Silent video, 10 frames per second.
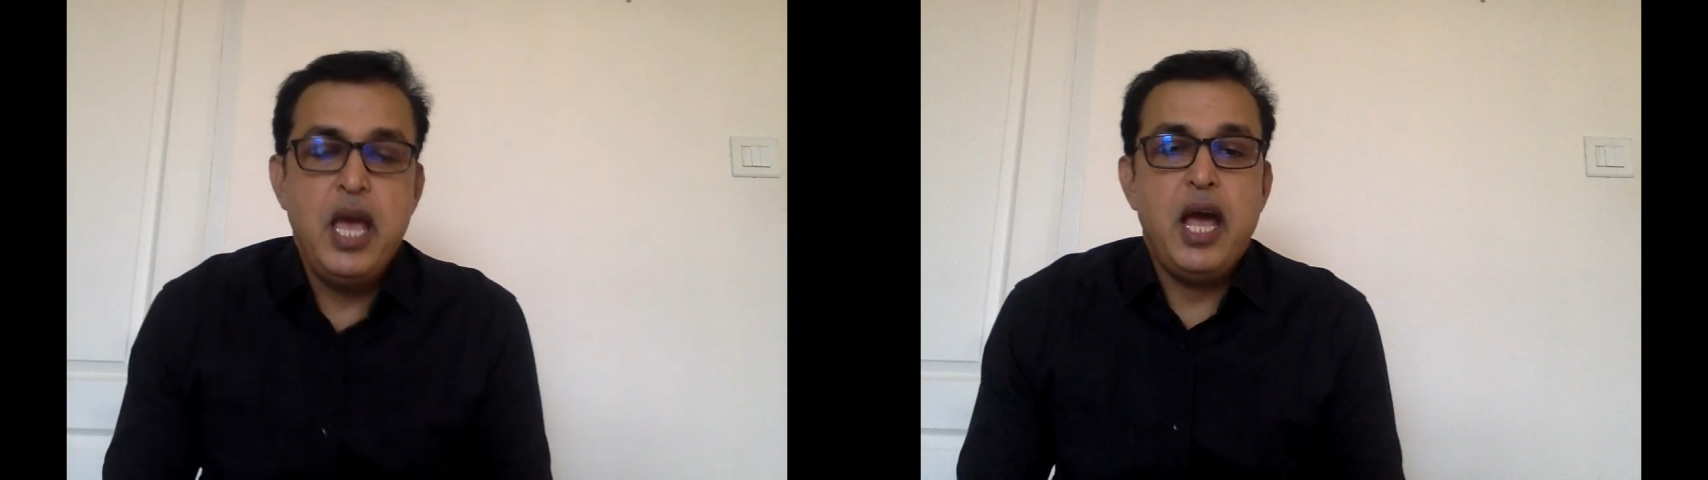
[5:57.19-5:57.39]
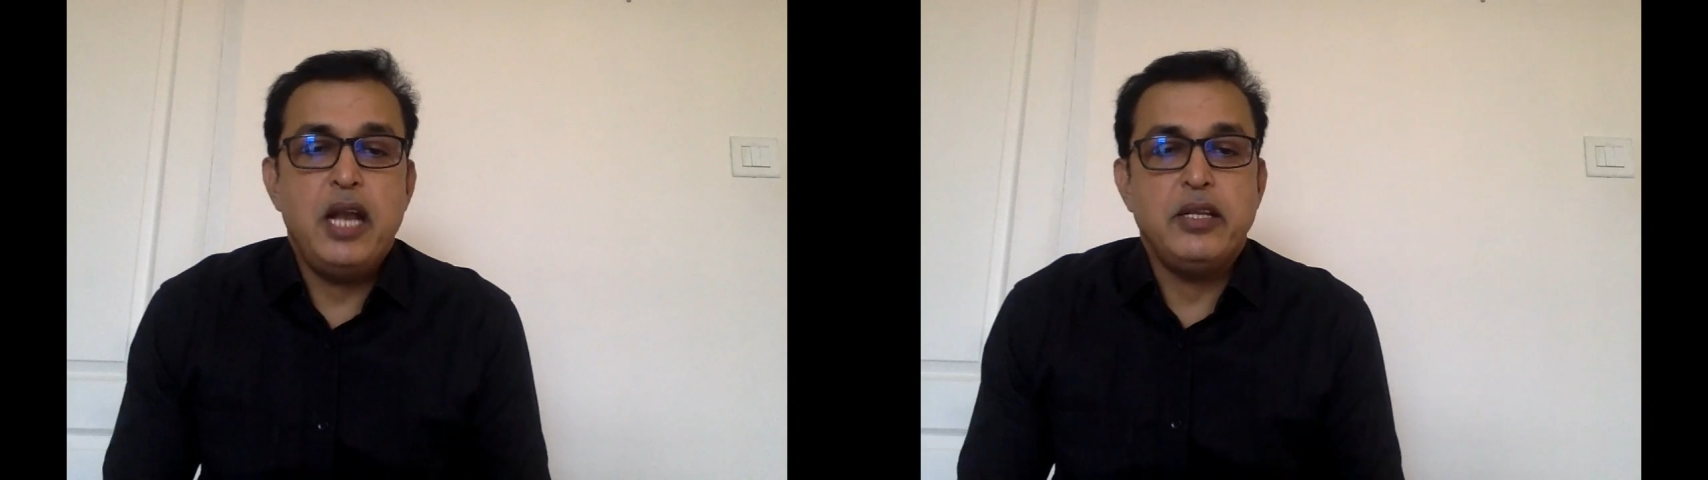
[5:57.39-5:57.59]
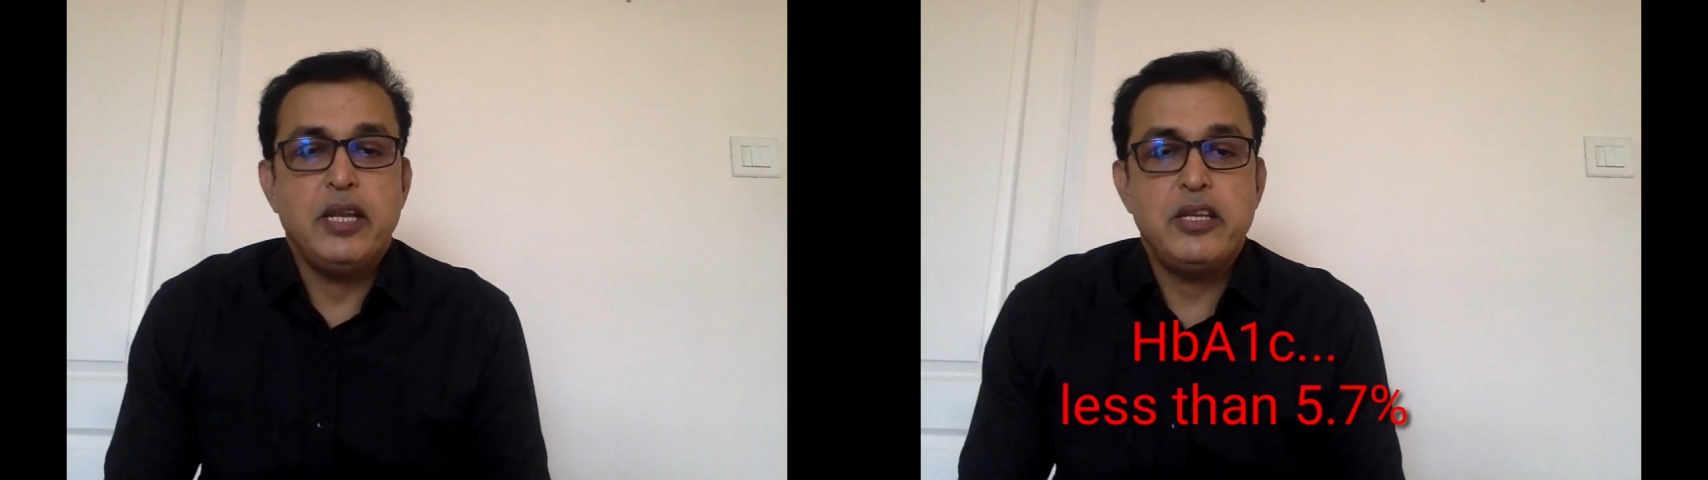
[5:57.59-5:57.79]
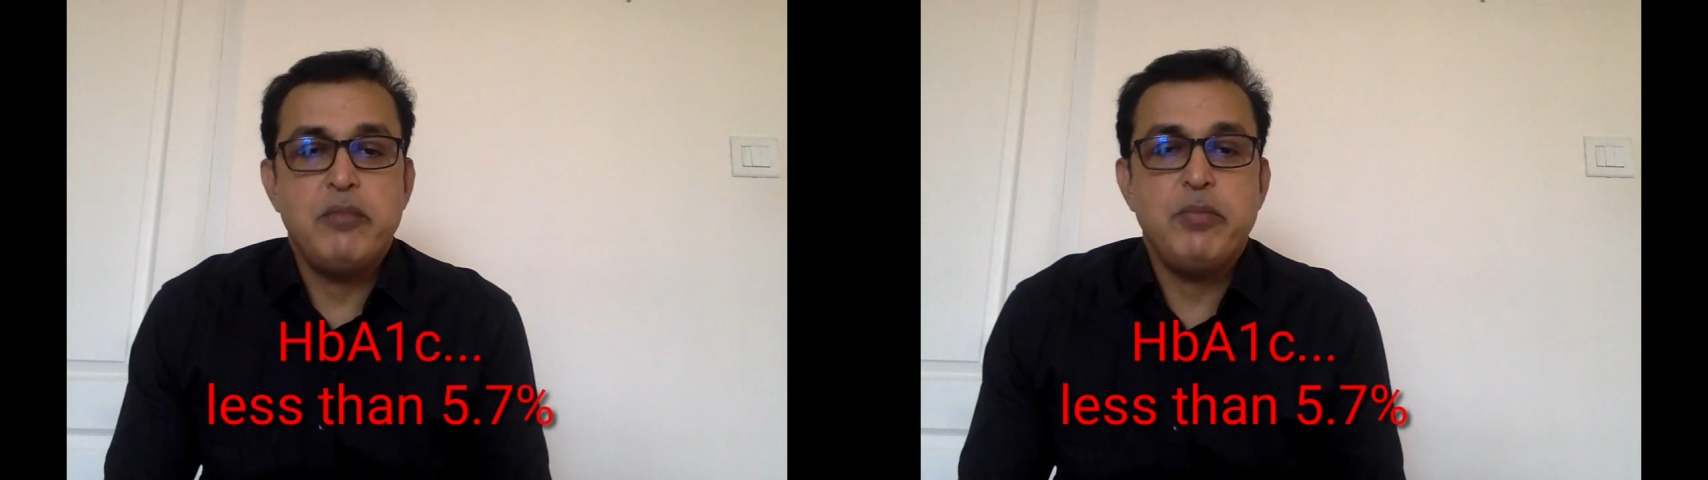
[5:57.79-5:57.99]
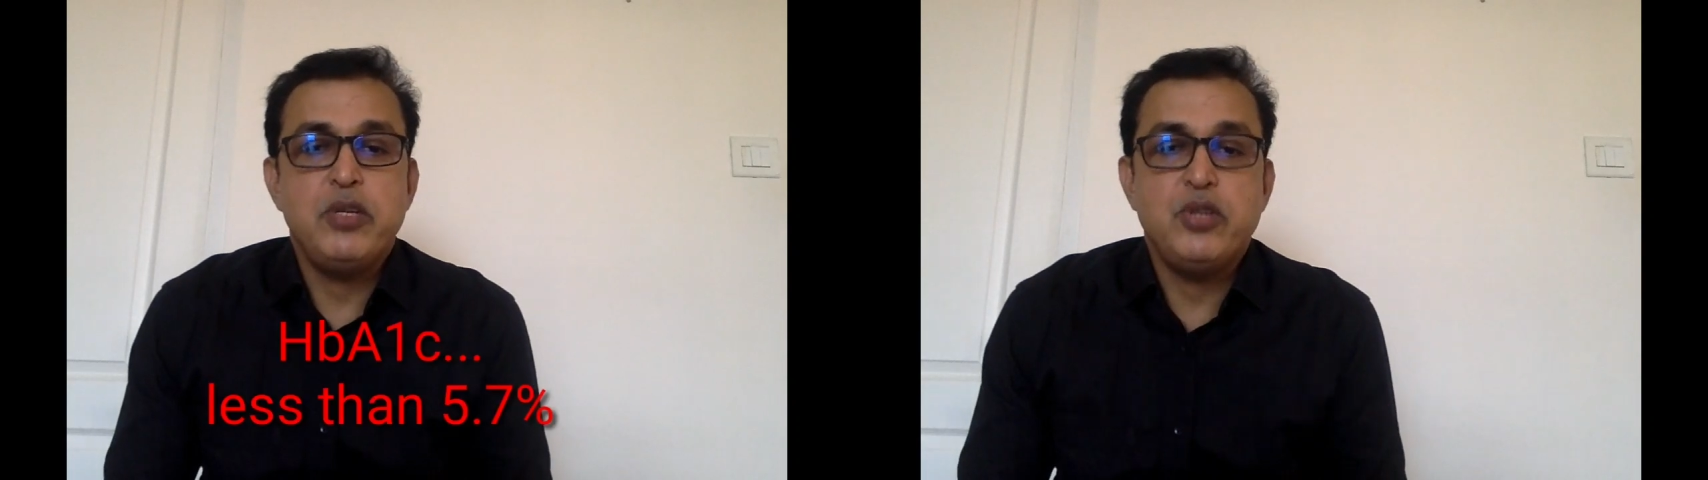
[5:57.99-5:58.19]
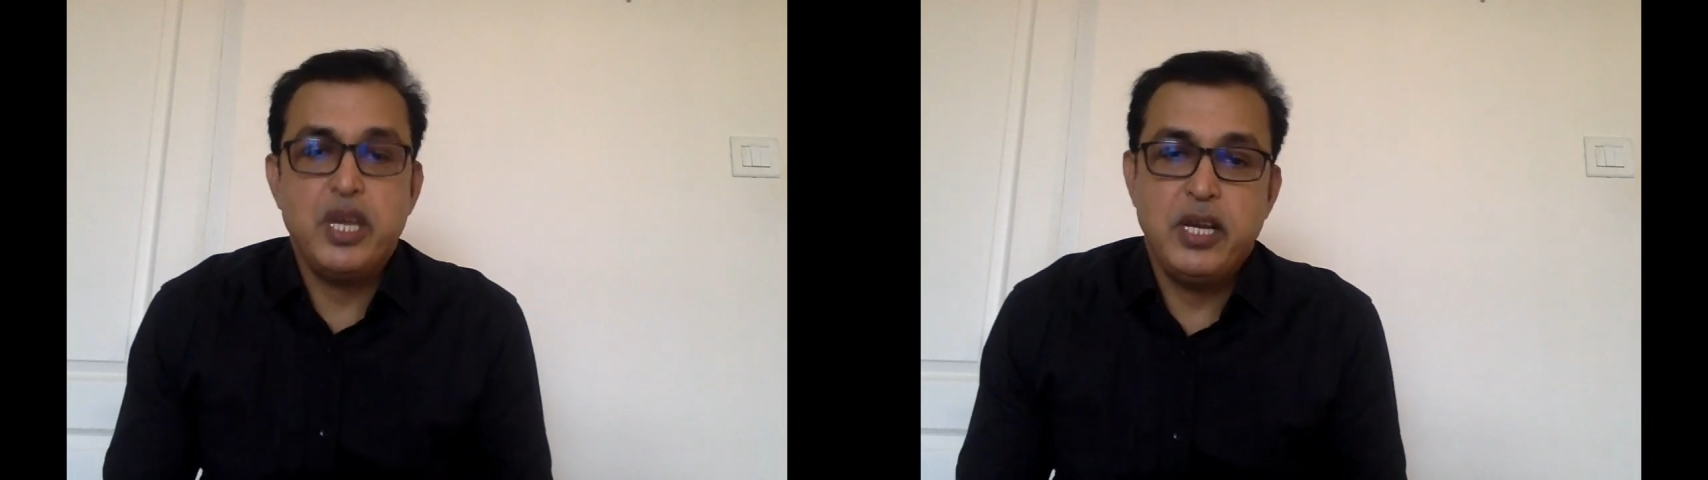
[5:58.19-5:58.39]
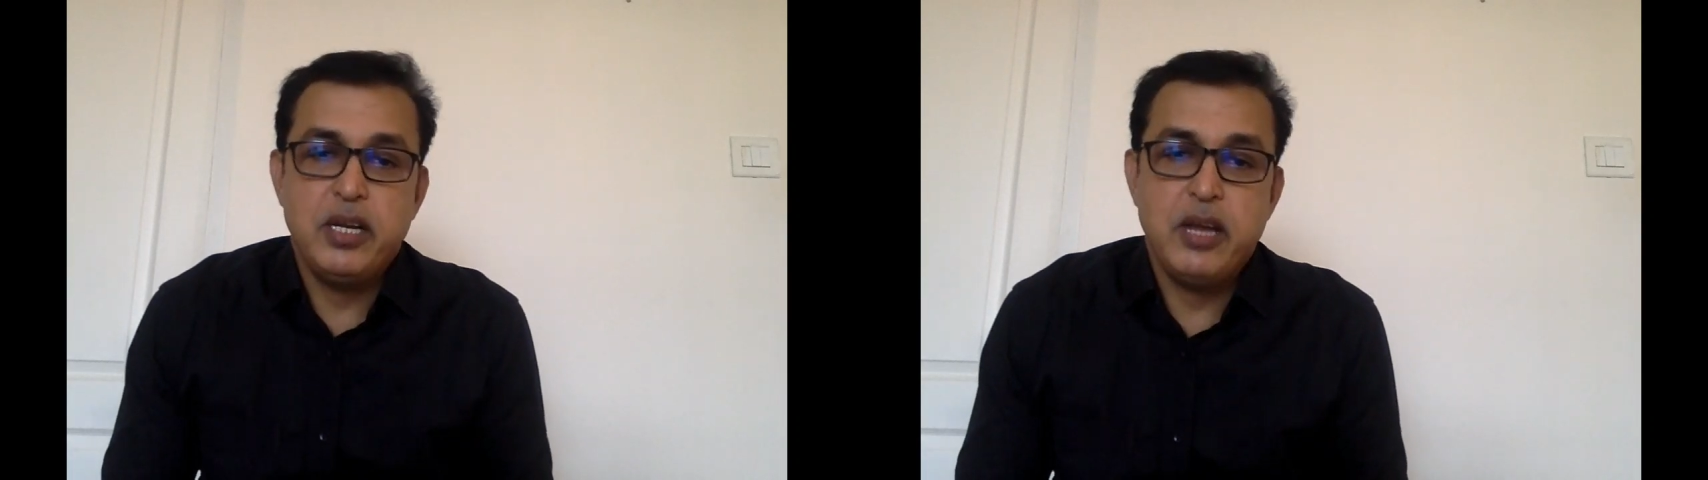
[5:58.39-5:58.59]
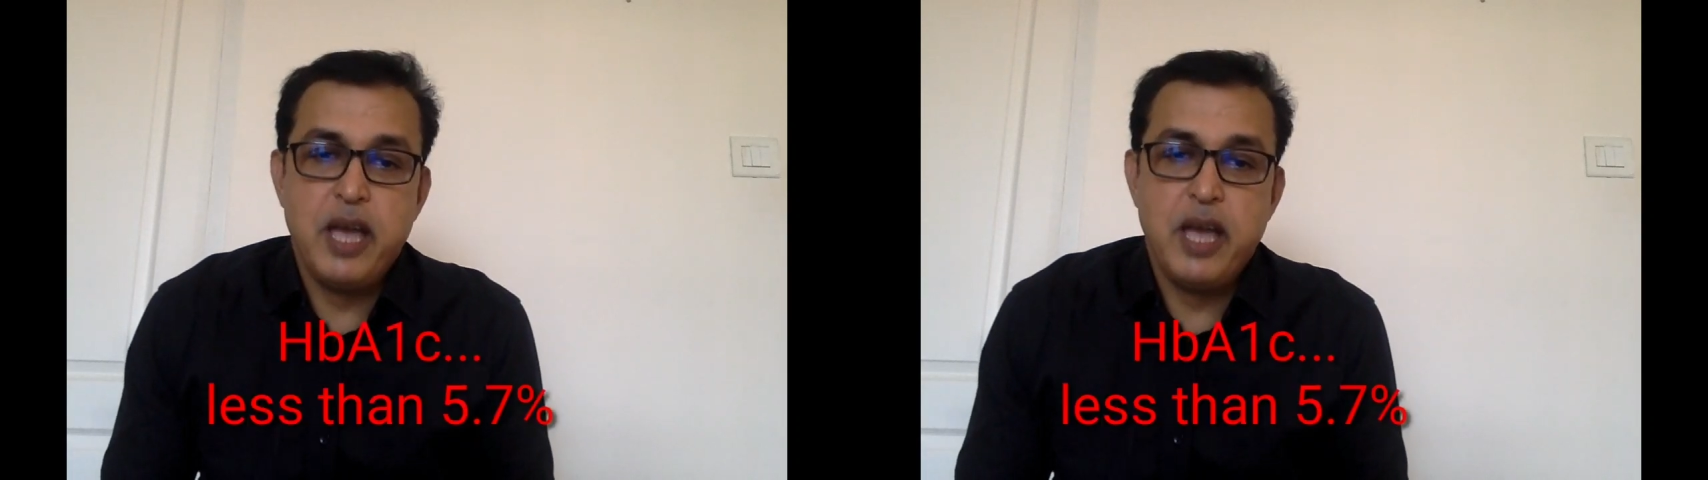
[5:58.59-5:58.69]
and that can be taken